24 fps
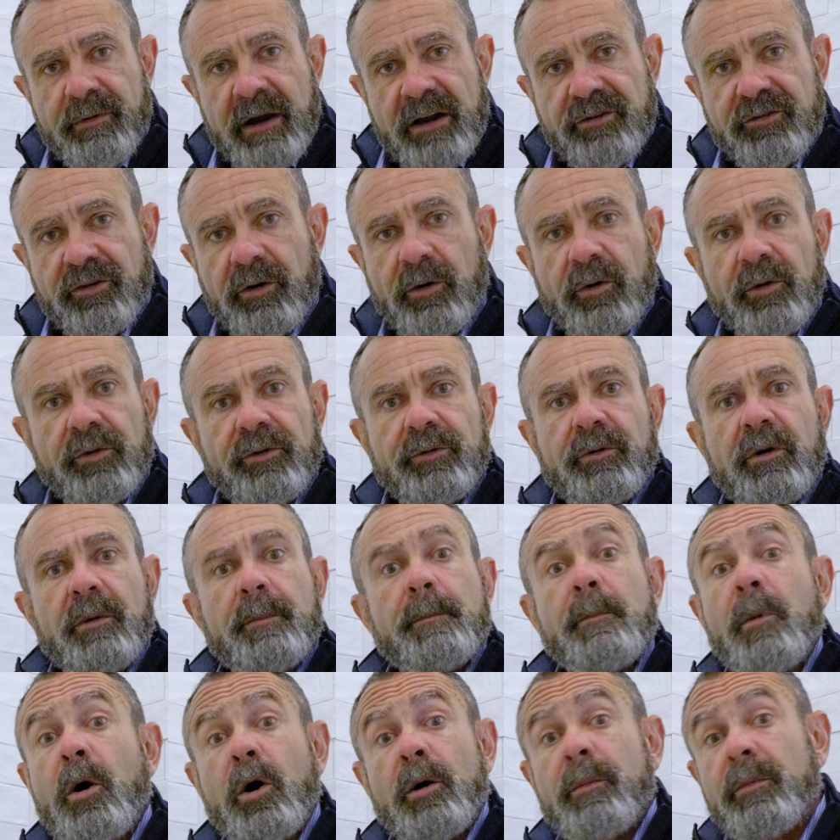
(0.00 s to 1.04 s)
threshold or
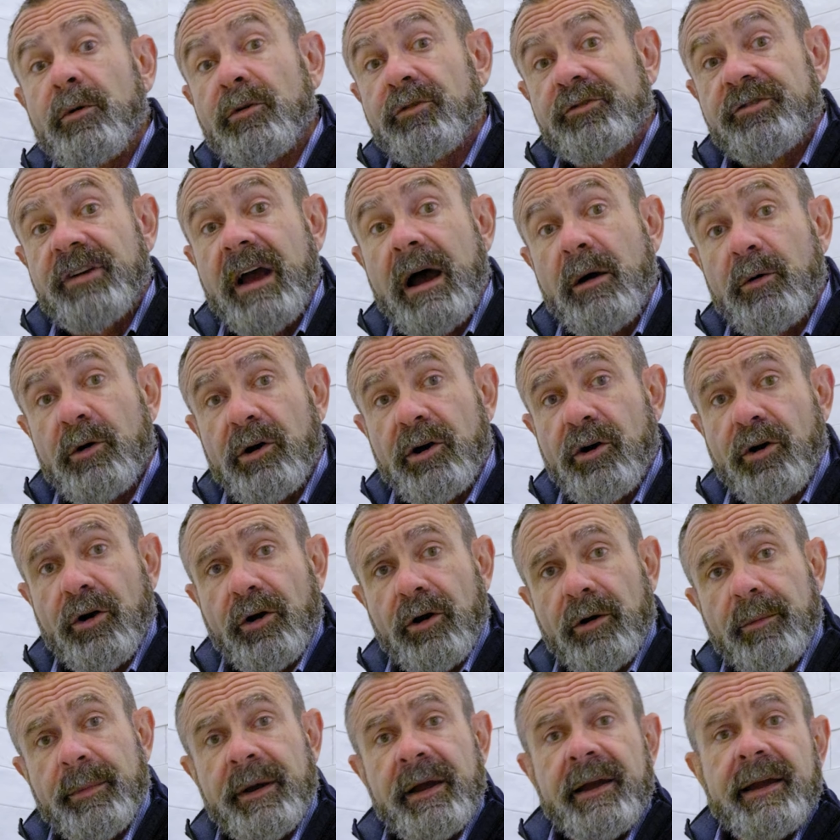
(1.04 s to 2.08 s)
a marble shower
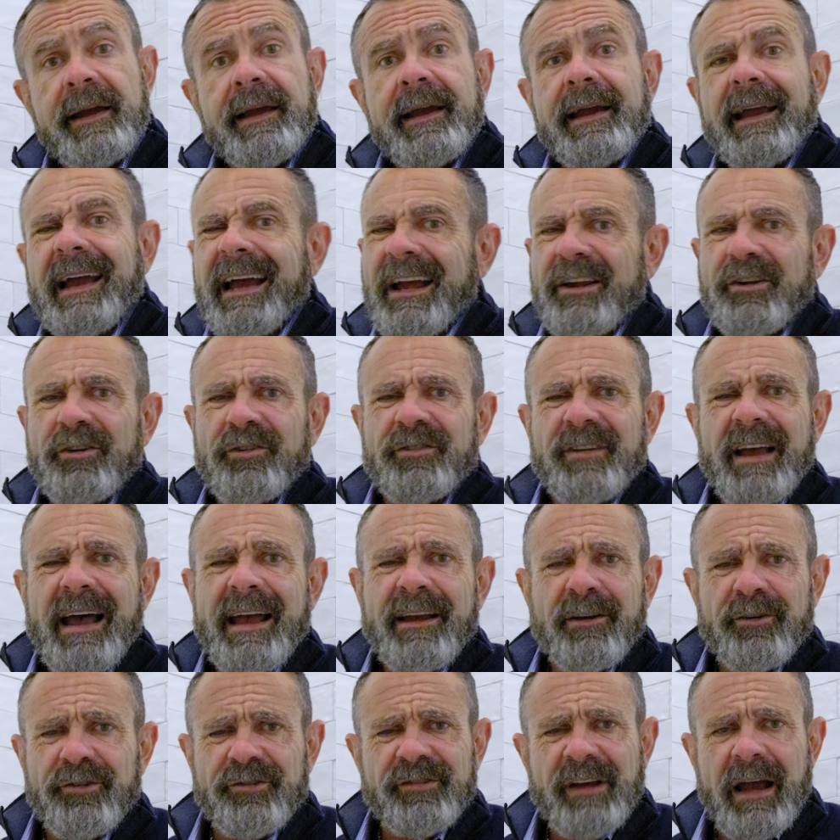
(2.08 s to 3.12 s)
curb at your
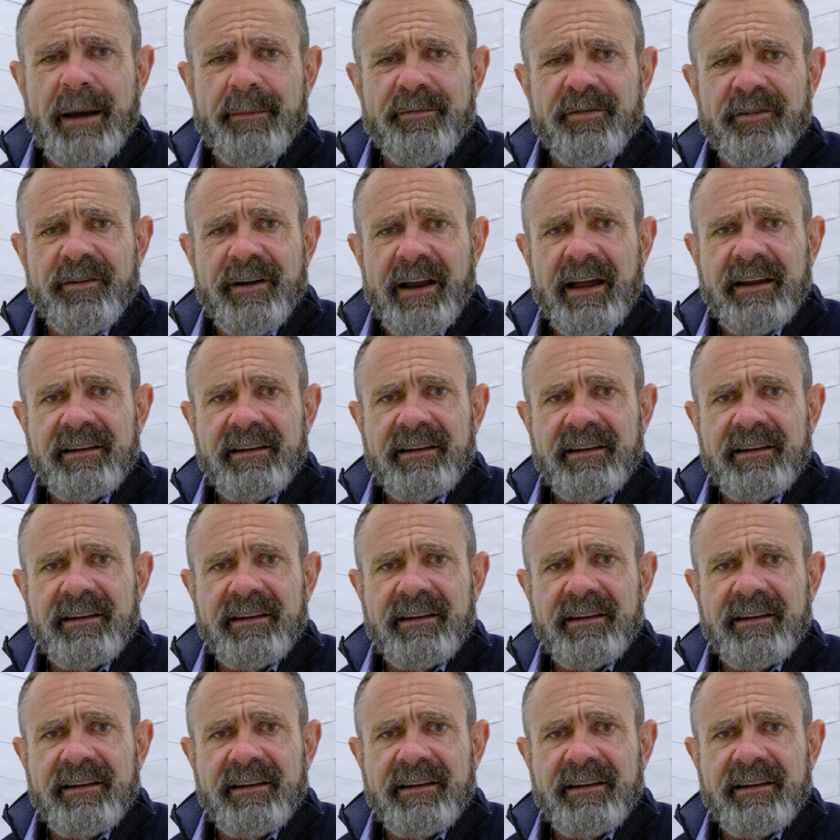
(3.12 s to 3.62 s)
tile shop for